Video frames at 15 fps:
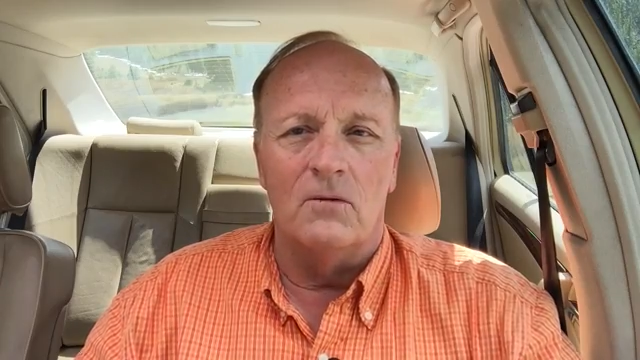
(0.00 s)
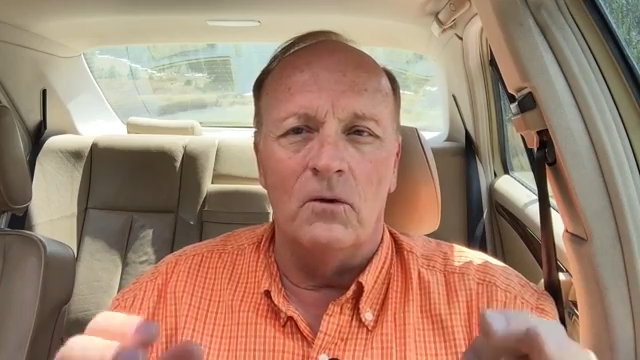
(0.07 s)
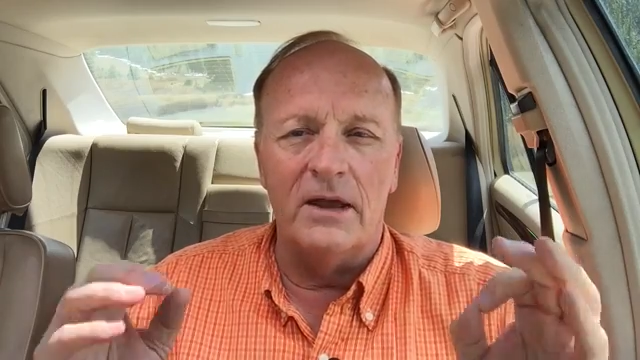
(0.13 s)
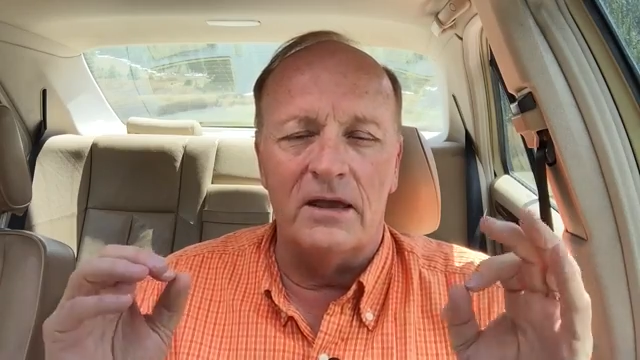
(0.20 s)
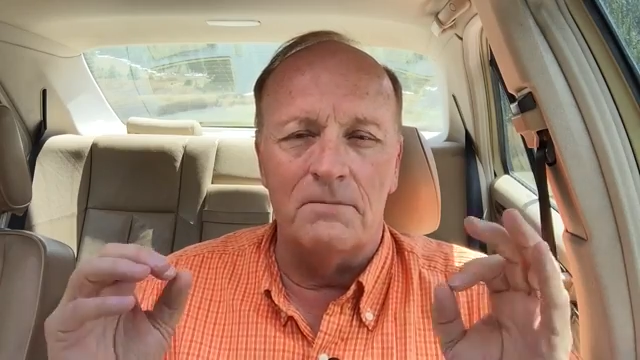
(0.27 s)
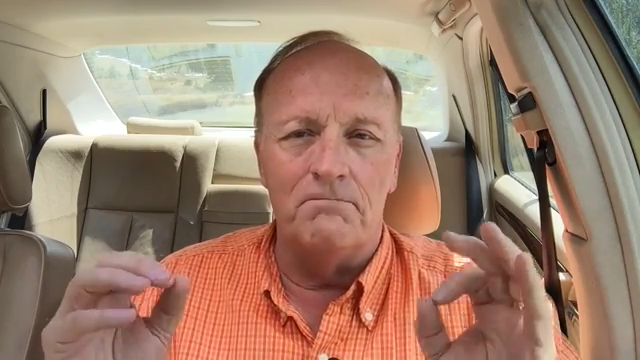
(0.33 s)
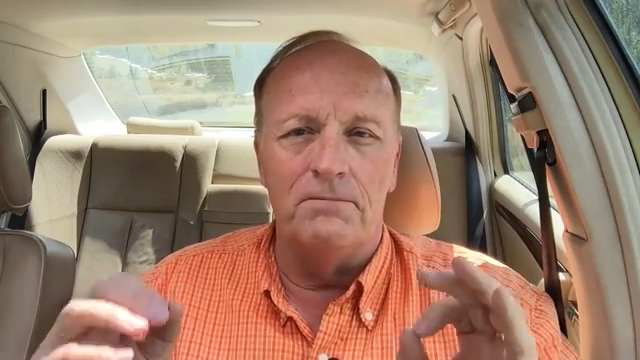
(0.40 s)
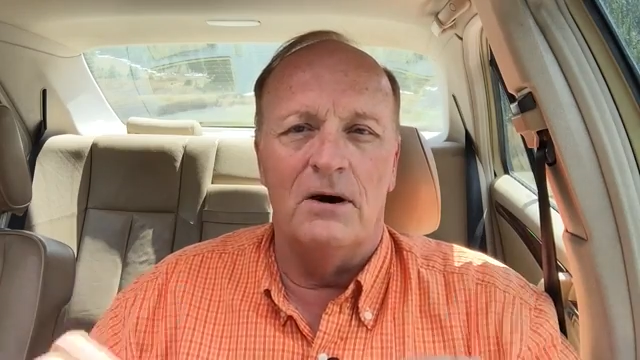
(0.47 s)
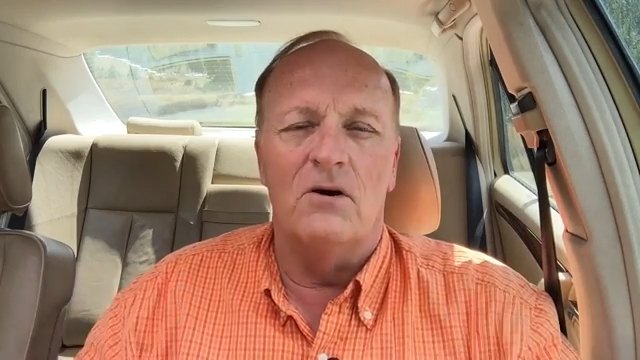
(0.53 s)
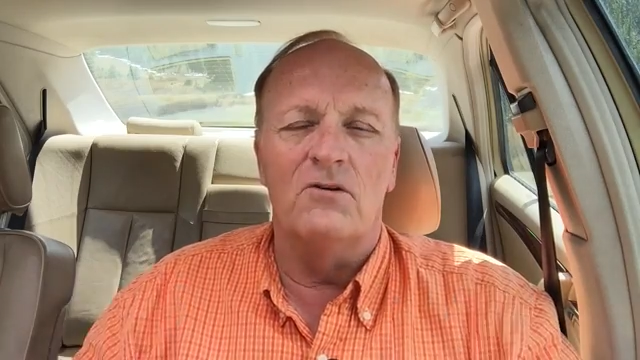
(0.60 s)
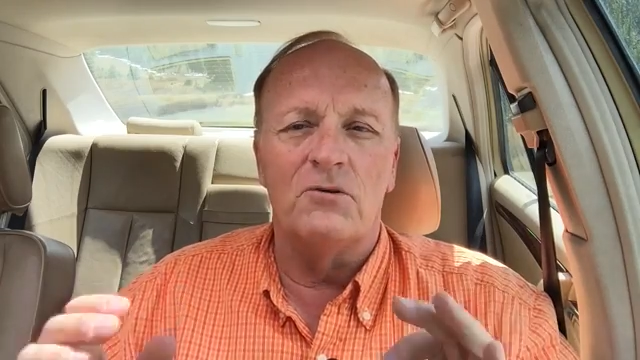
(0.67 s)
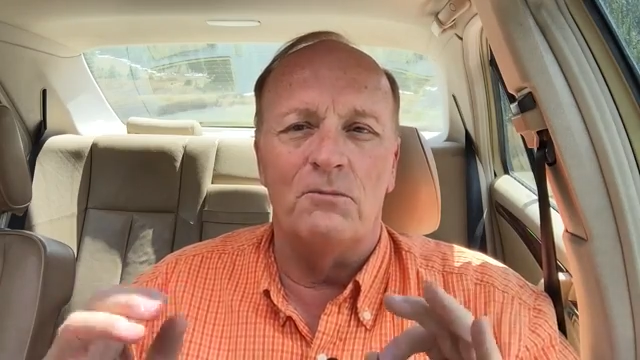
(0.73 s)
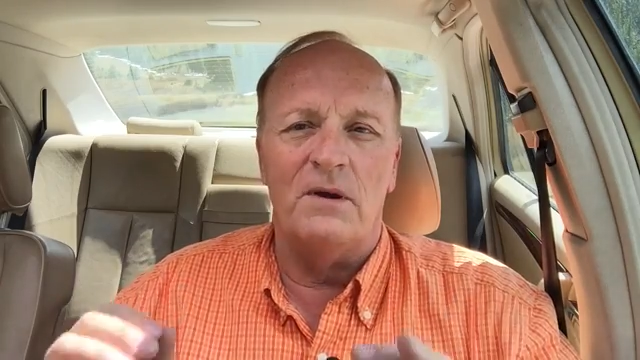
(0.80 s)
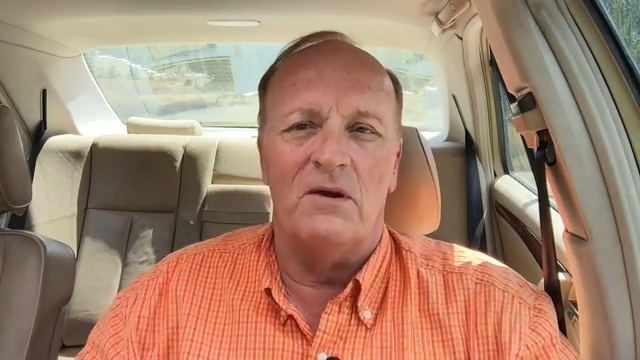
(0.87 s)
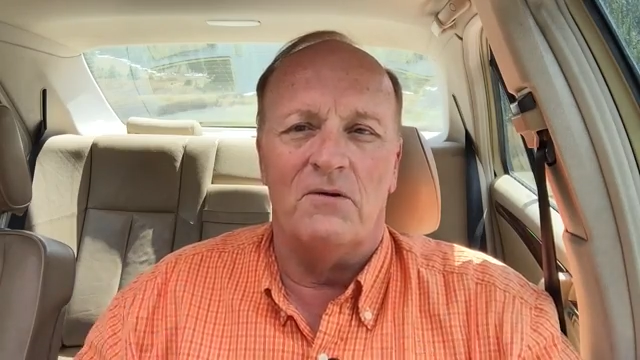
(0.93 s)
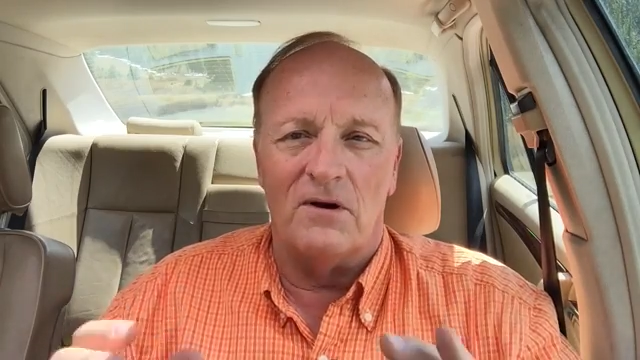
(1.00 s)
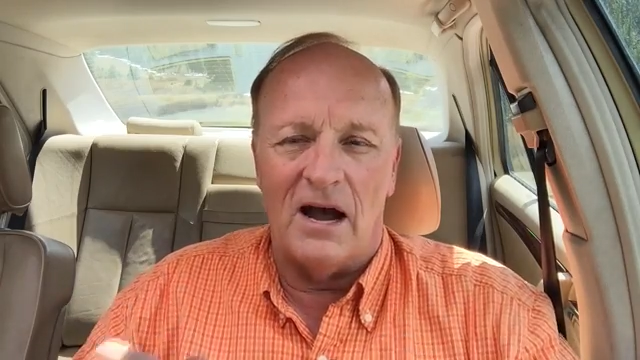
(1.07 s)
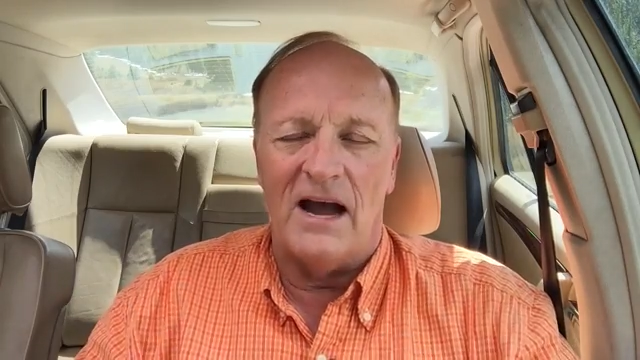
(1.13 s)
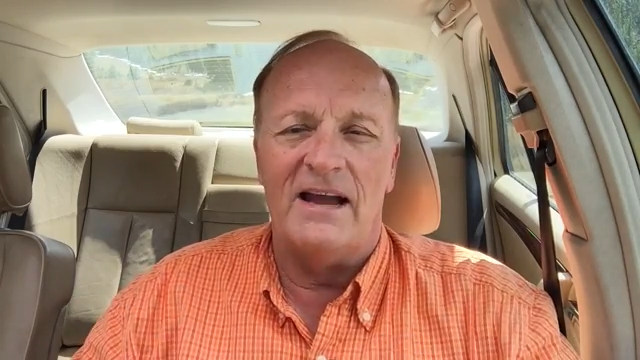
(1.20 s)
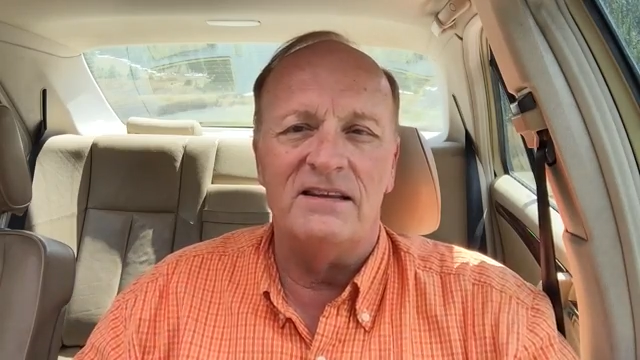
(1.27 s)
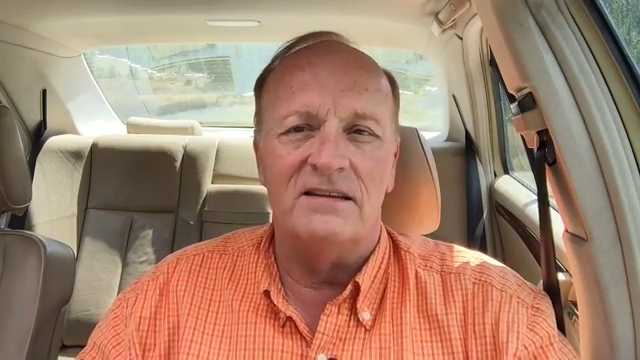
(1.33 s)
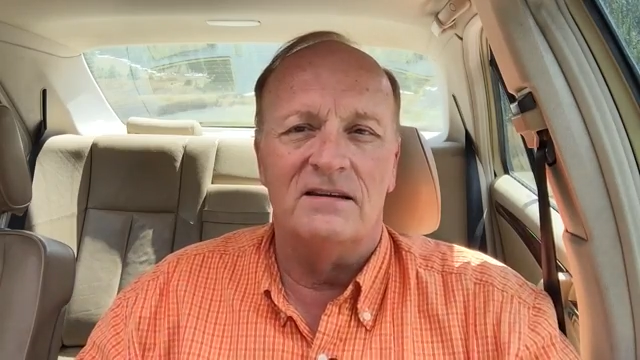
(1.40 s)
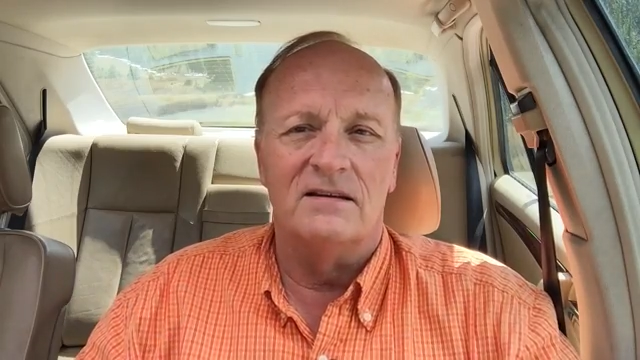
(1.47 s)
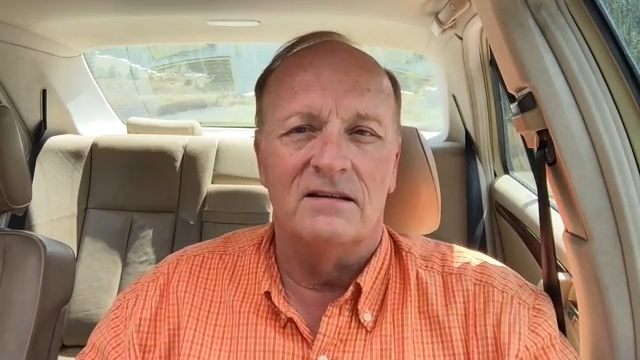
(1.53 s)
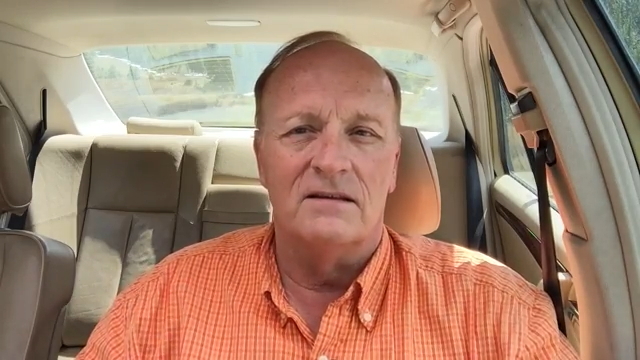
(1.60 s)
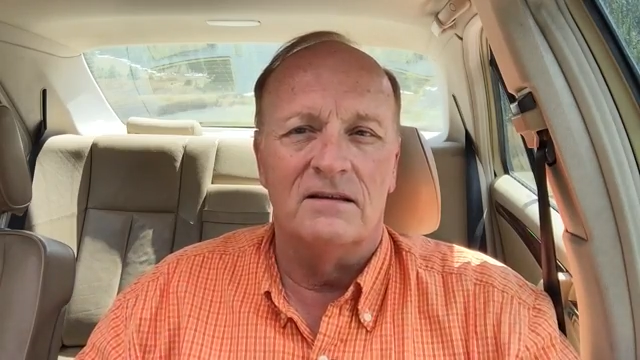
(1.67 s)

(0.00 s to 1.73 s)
we could both be right,